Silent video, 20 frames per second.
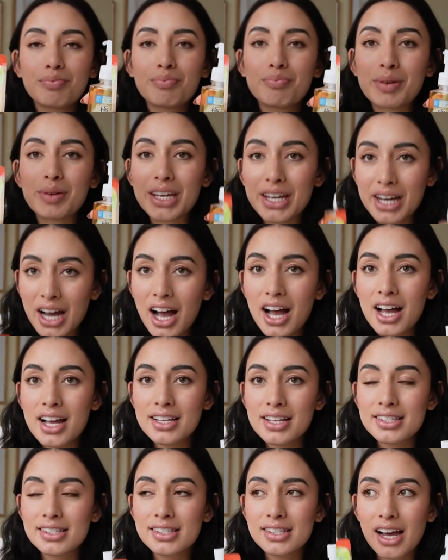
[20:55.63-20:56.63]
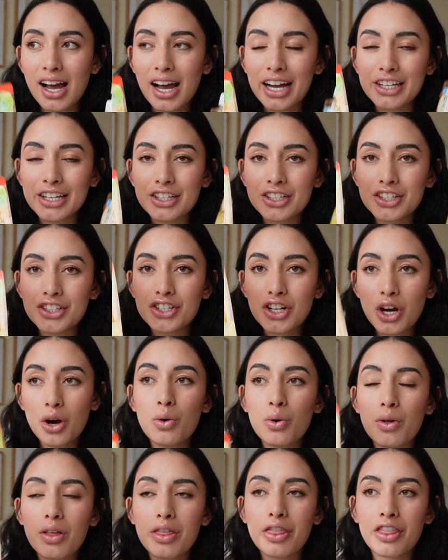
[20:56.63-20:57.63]
because I
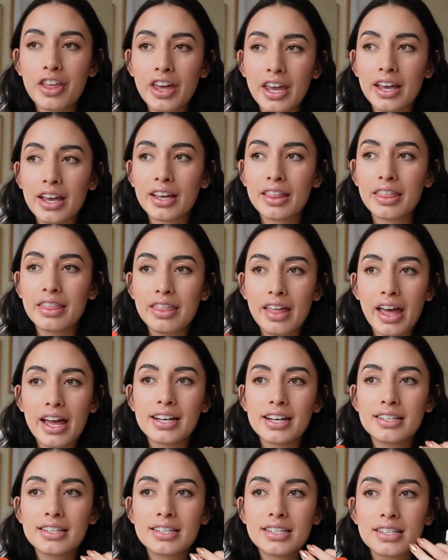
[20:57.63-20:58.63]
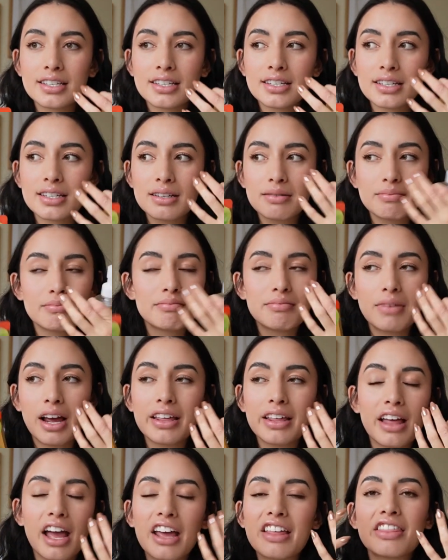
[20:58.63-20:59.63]
don't think that,
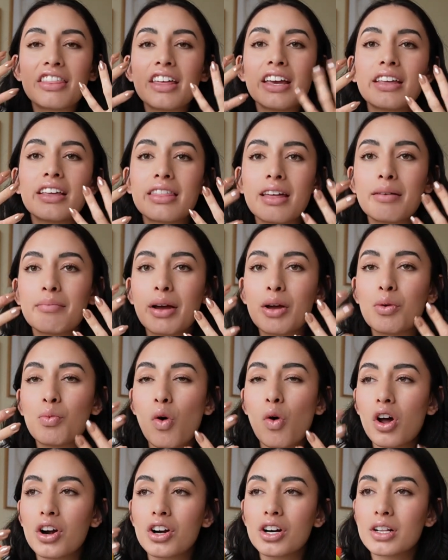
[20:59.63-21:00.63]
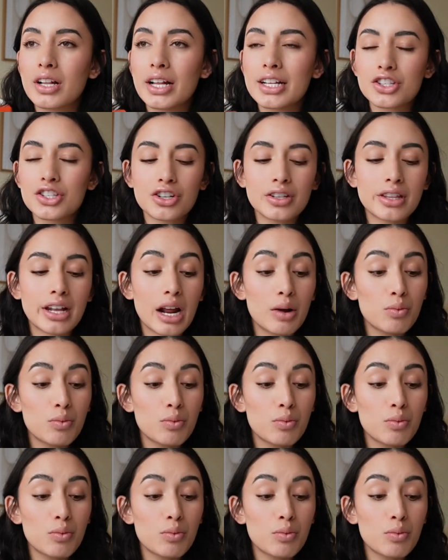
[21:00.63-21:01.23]
I think that my water cleanser that I